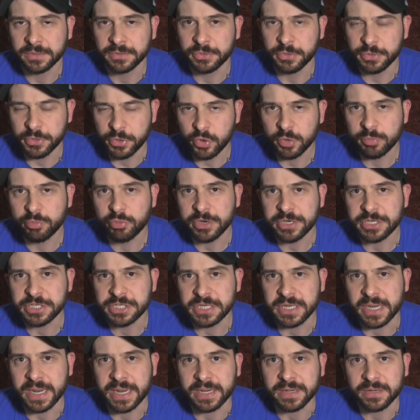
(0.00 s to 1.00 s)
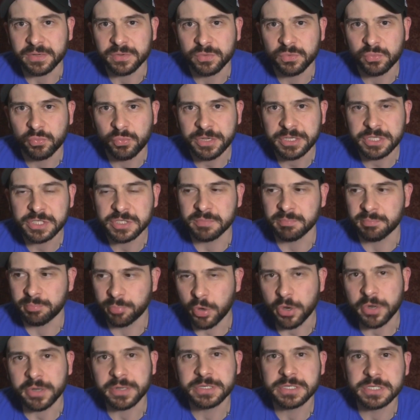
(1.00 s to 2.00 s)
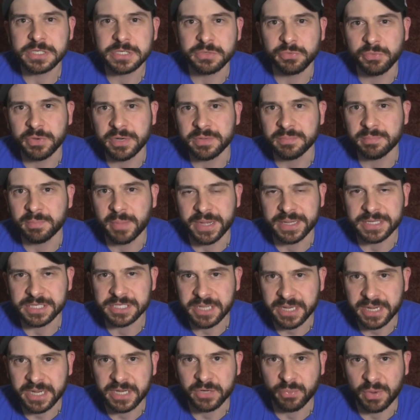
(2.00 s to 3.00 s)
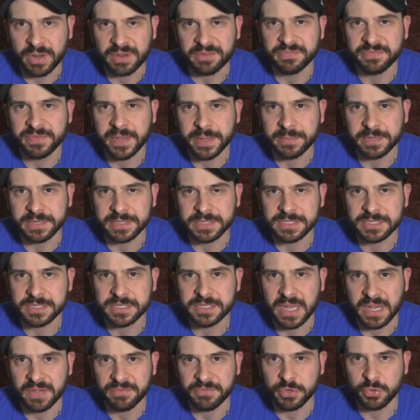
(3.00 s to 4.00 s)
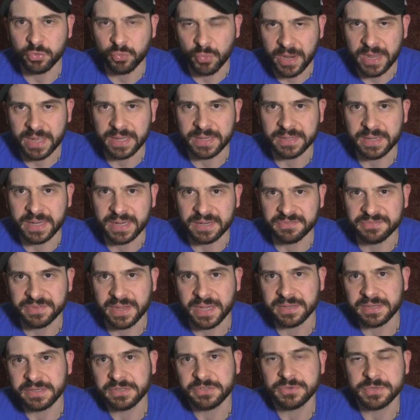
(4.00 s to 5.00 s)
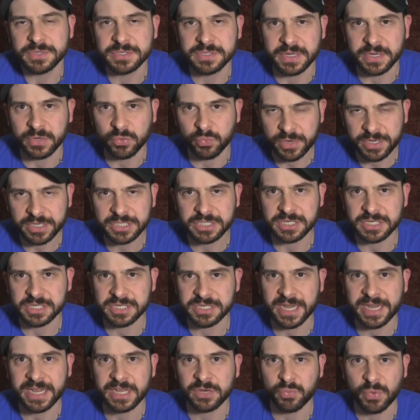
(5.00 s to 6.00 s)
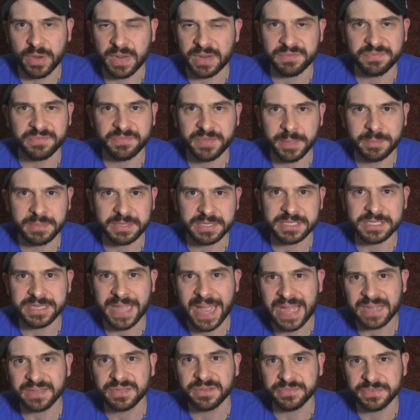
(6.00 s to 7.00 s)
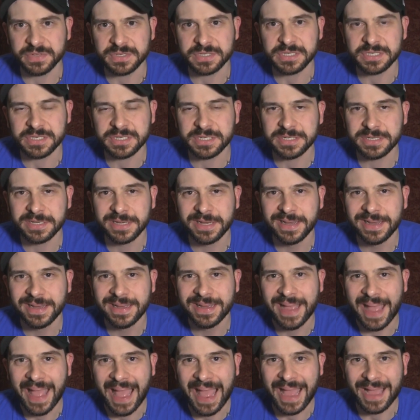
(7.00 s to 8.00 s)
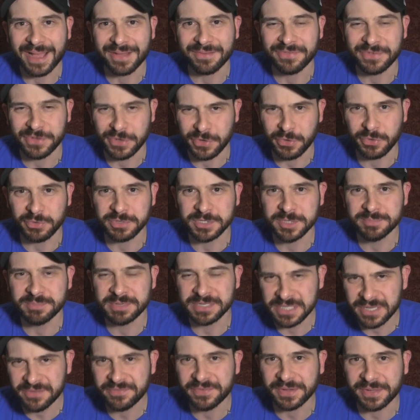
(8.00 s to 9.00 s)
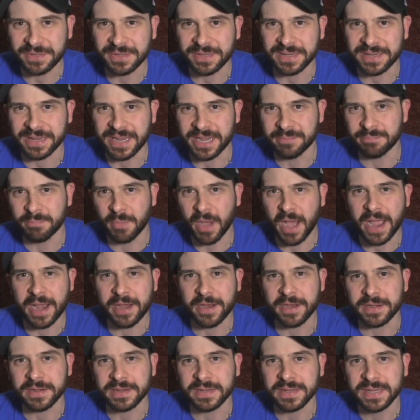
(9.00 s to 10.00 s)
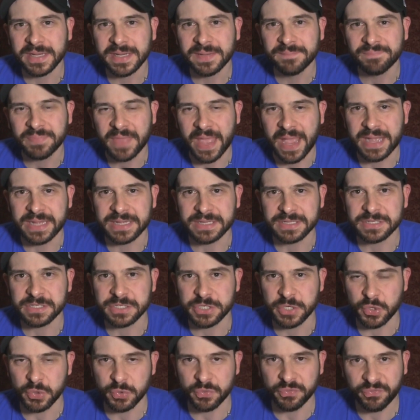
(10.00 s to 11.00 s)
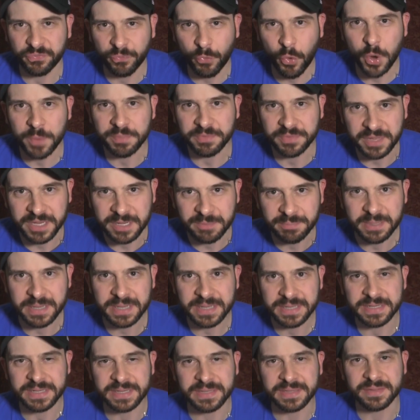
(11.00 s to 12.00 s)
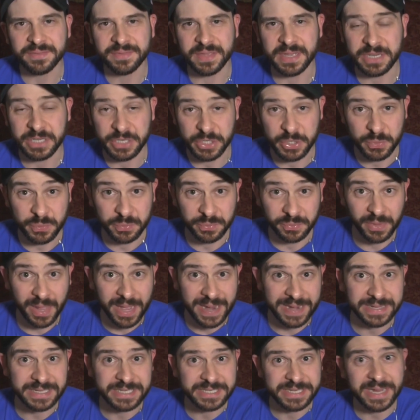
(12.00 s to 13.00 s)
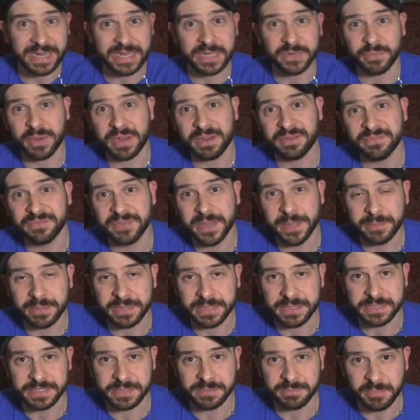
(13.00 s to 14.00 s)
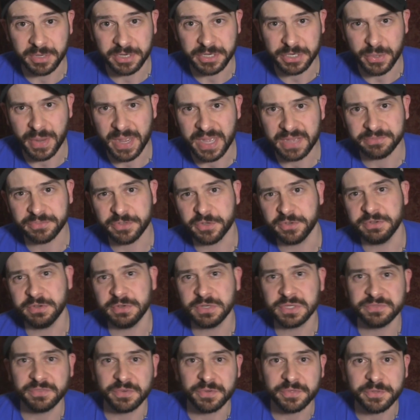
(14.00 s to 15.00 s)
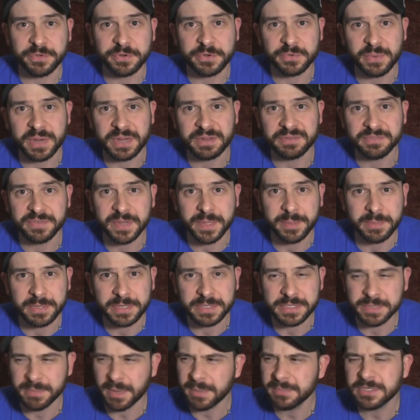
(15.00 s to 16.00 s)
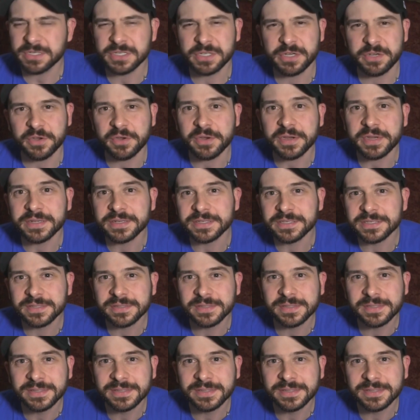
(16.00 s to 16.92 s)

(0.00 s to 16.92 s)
do you appreciate? Which books written by second wave feminists have you read and found interesting? Which second wave feminist activists have you specifically admired as you formed the opinion that you like second wave feminism but you have no use for third wave feminism? I'm just curious.